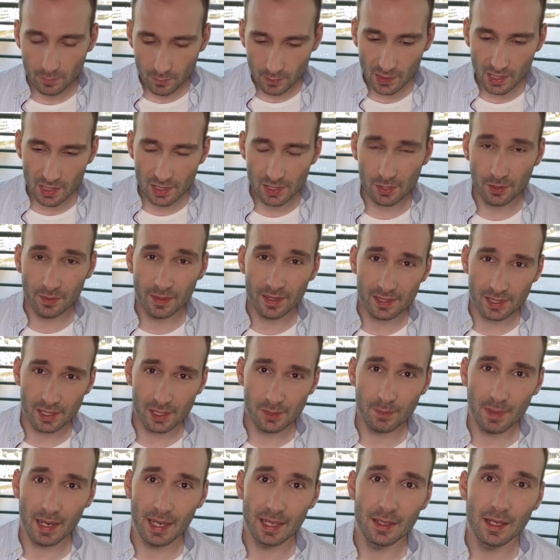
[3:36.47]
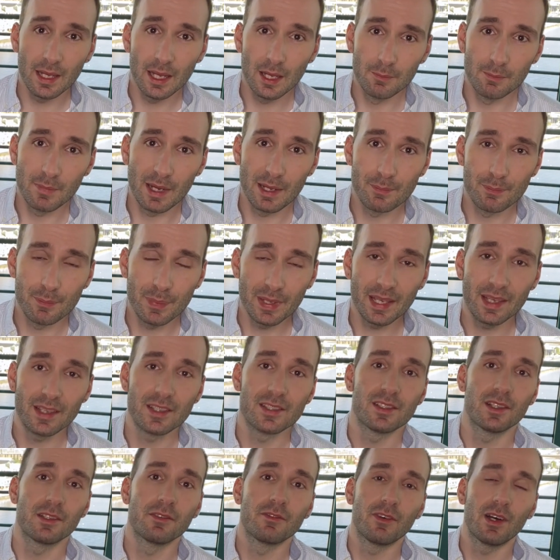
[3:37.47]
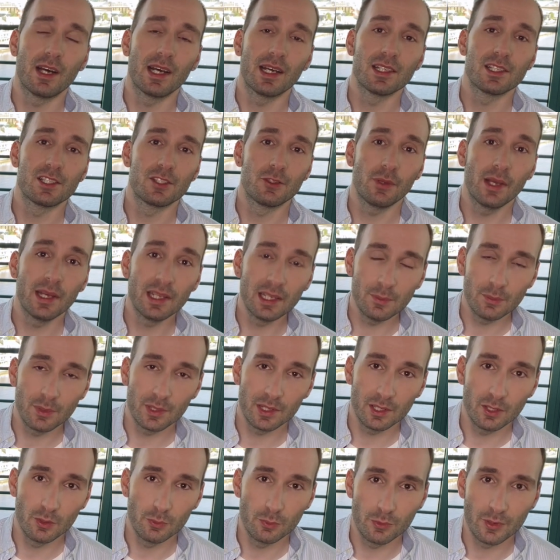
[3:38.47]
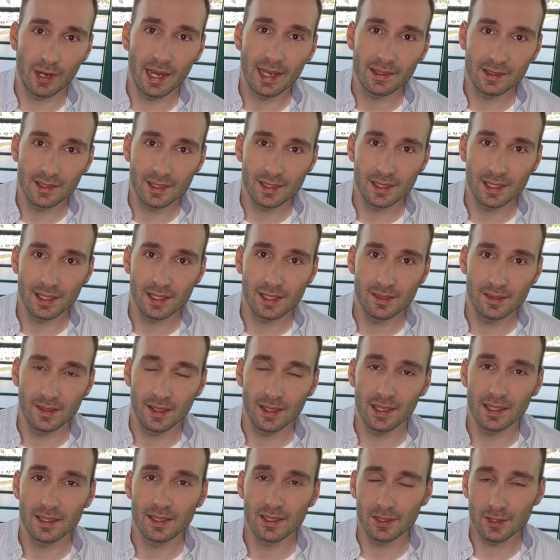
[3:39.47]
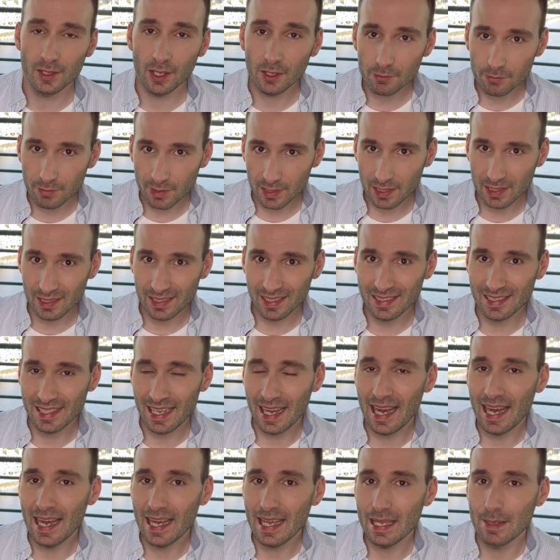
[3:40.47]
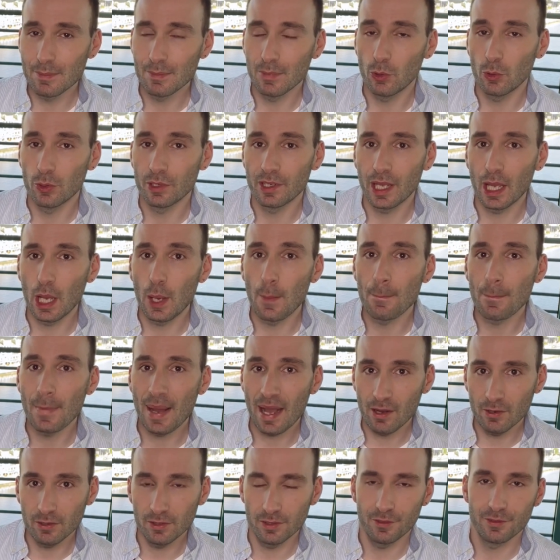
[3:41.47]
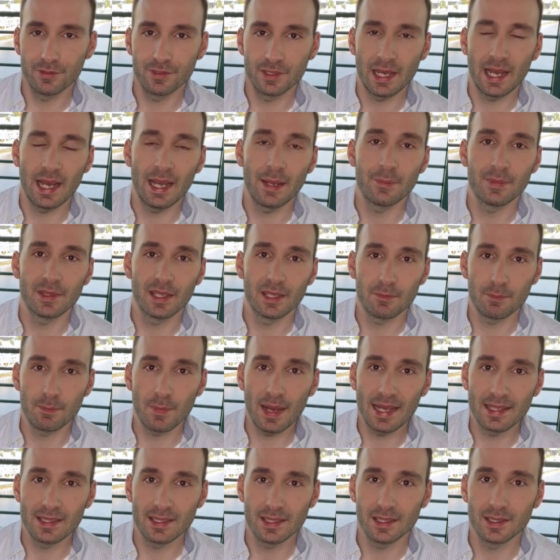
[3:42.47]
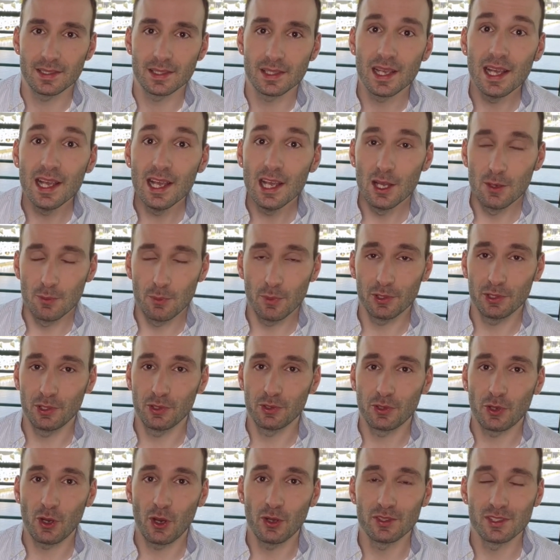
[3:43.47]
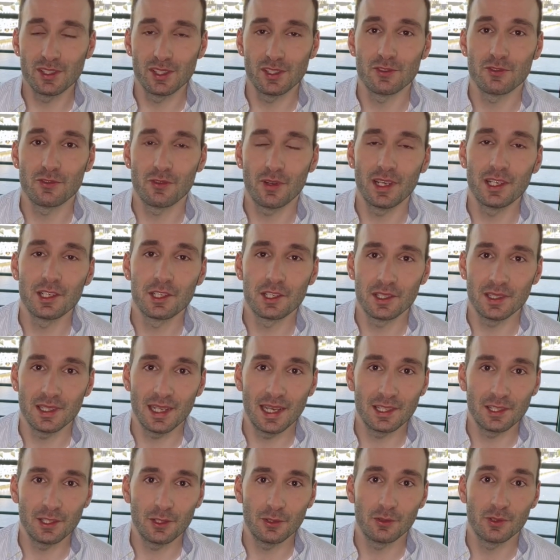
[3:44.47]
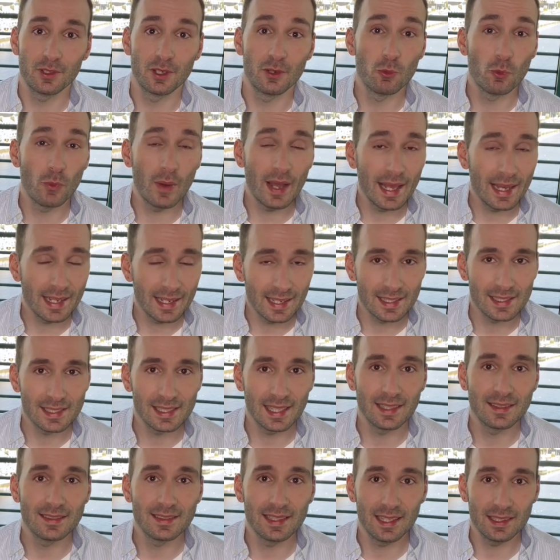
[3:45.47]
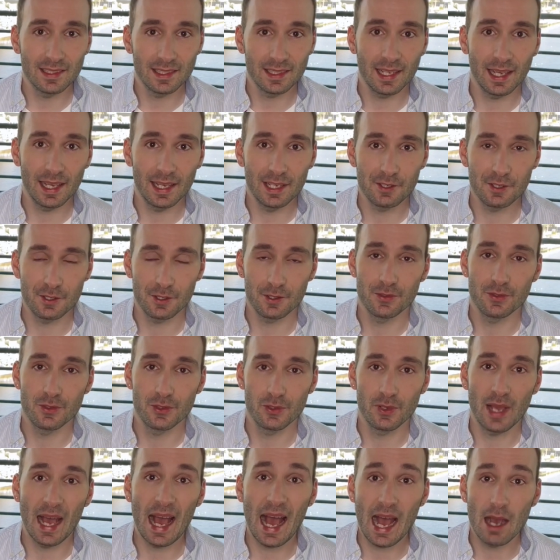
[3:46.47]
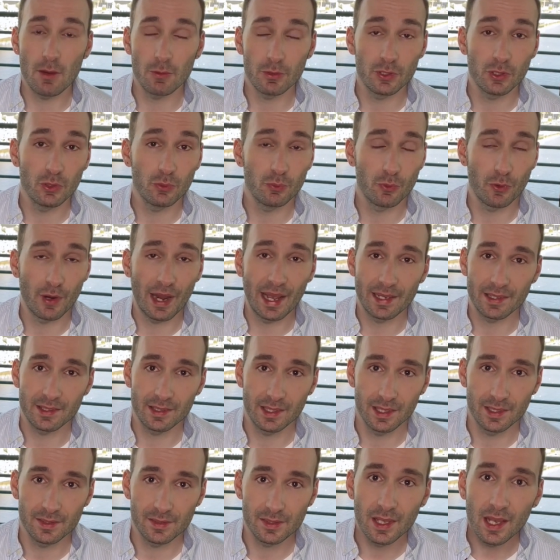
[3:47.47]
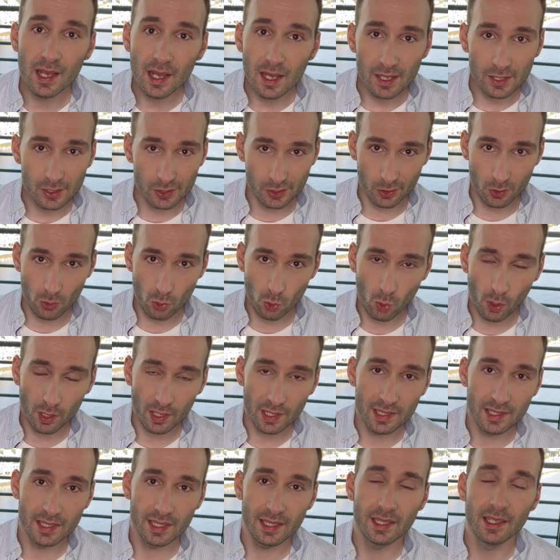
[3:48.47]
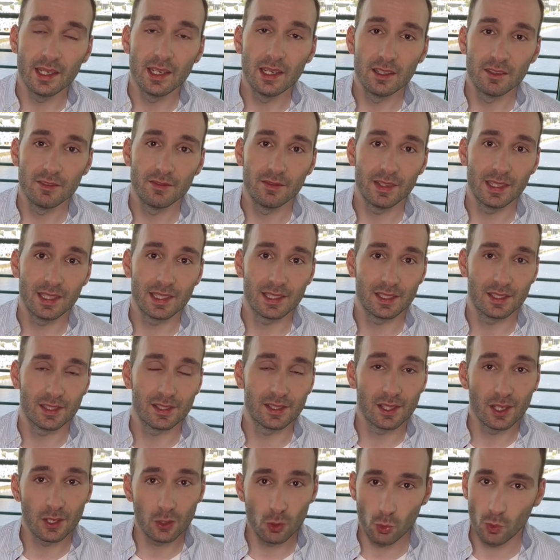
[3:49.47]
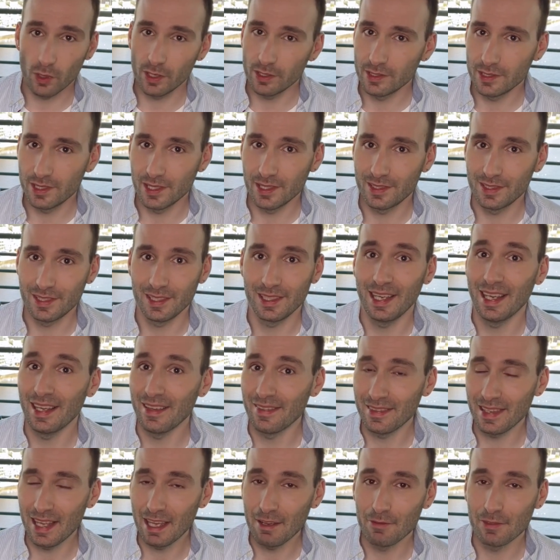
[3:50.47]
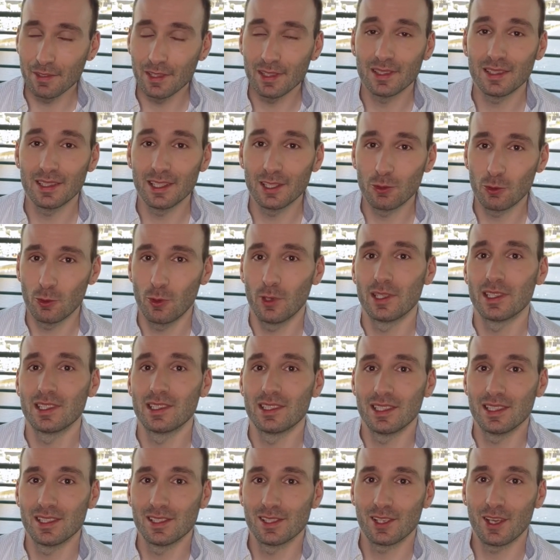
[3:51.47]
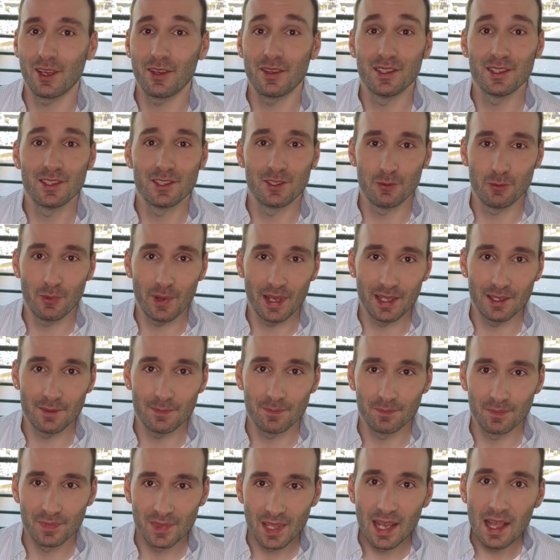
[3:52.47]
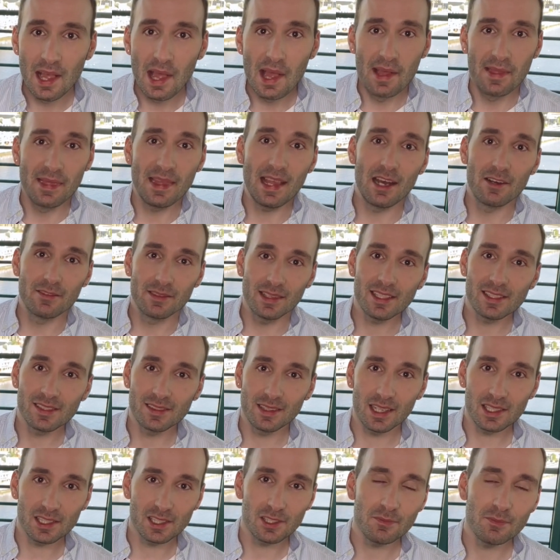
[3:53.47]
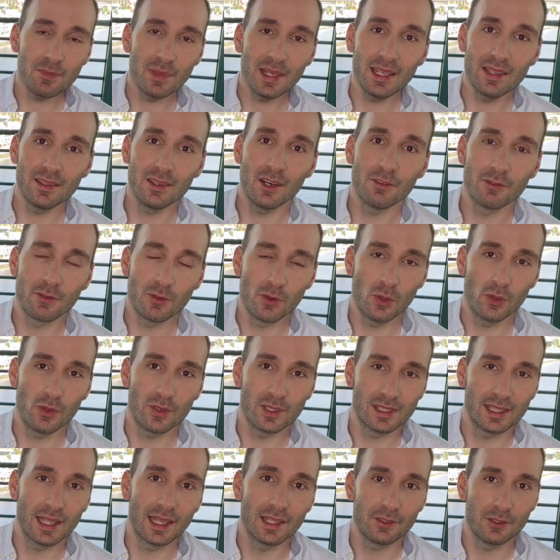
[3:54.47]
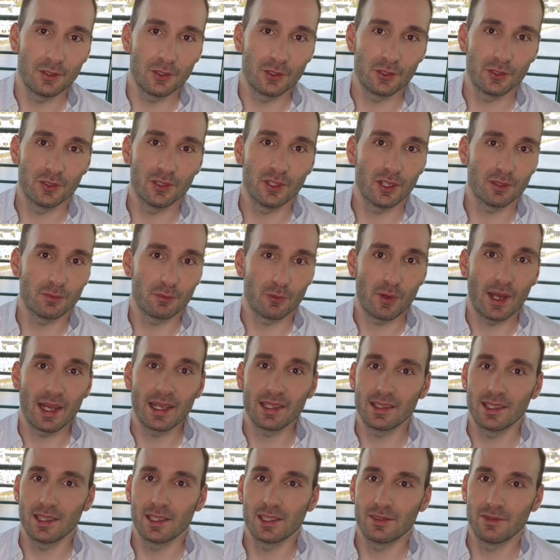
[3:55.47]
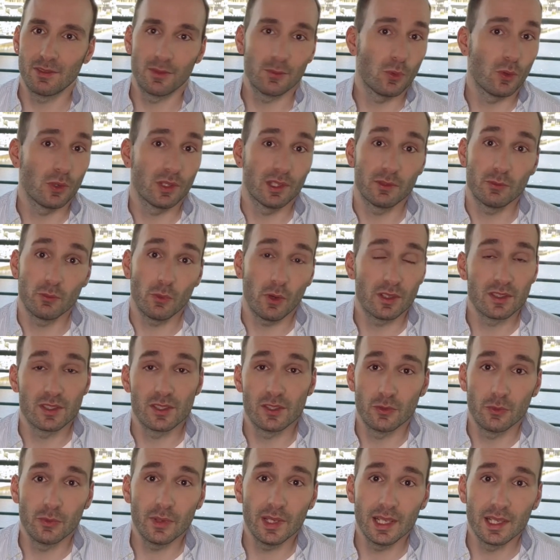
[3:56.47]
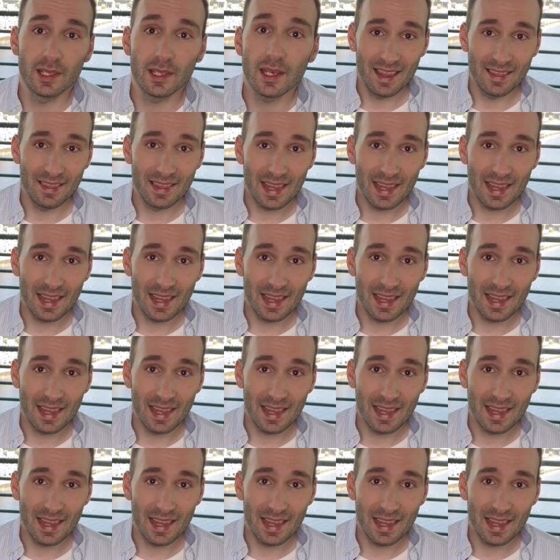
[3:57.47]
So this is my biggest advice to anybody who practices, that it's not really the time or the amount of time that matters, but your concentration and your awareness and dedication to how you practice. So quality versus quantity, and definitely quality is going to win. Now, this doesn't mean, of course, that you should not practice for more than once a week.